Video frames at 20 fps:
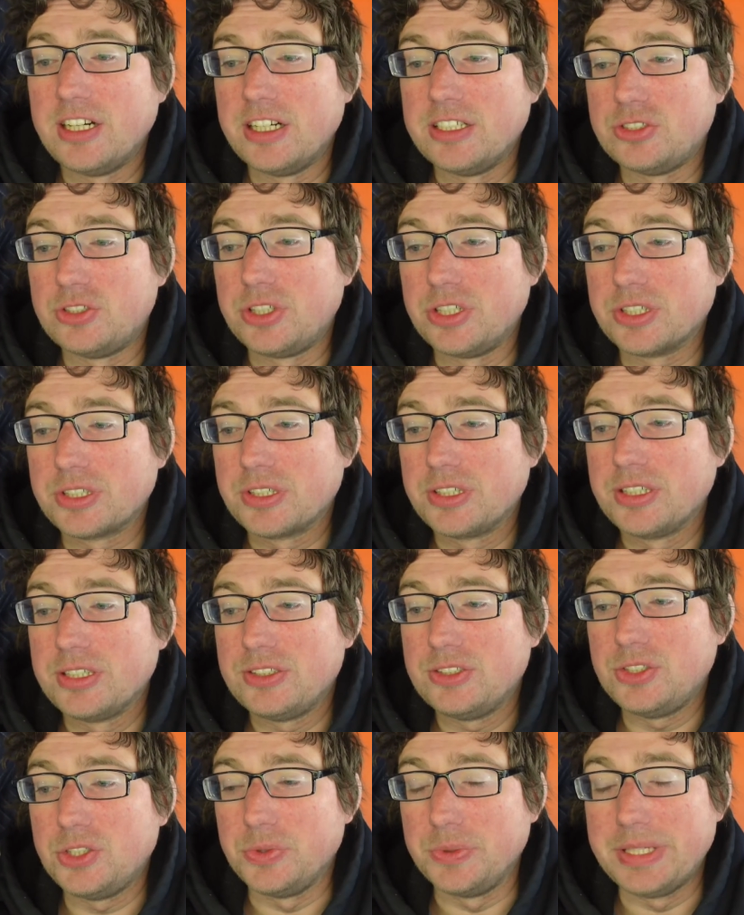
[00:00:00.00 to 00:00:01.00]
took
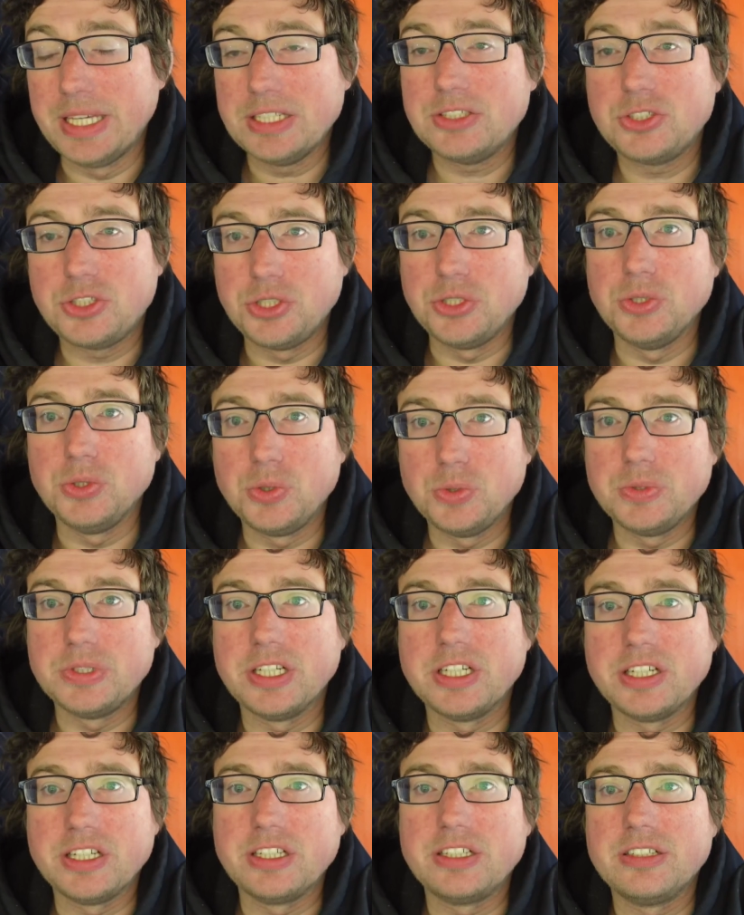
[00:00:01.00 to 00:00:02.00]
to get to
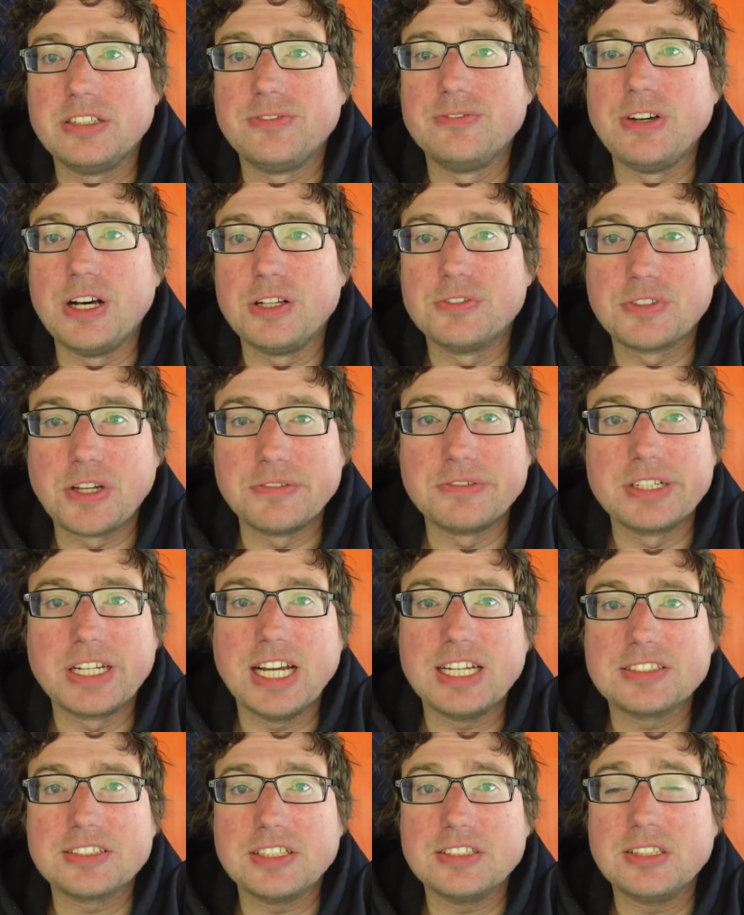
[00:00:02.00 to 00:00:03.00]
the valve cover
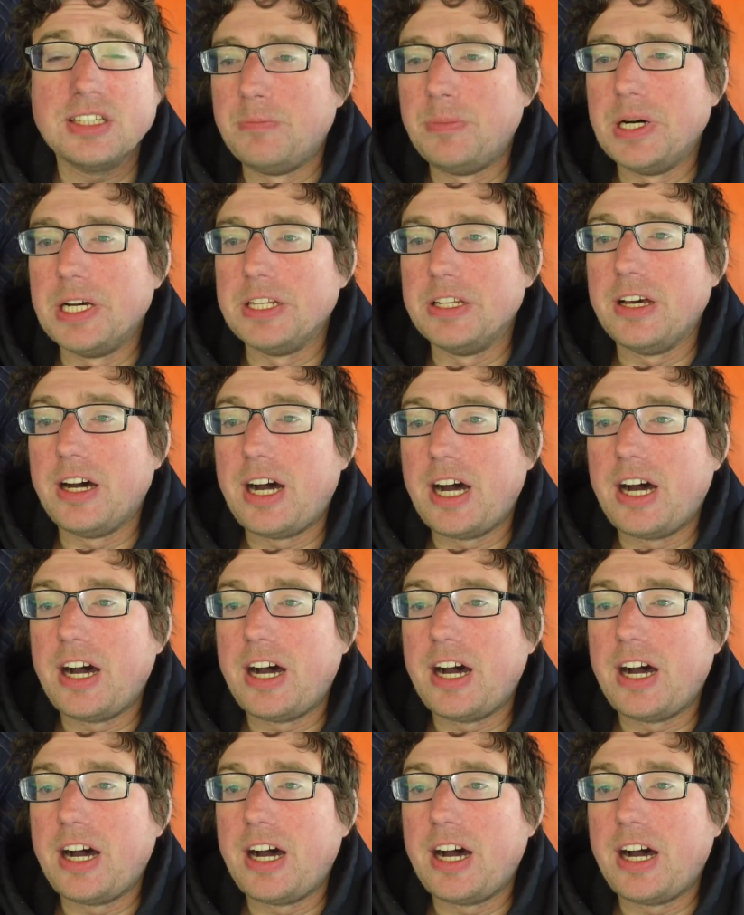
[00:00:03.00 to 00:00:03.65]
gaskets, but